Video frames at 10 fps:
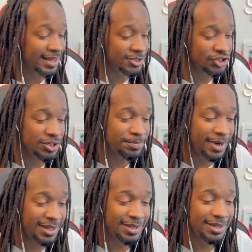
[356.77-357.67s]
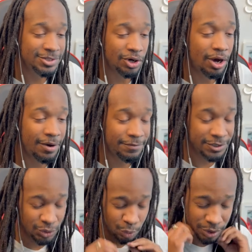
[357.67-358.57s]
that she made it into
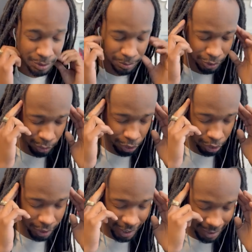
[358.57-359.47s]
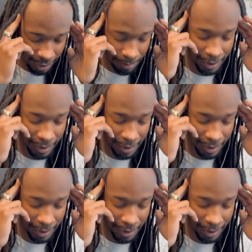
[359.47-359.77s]
office really blew her head up.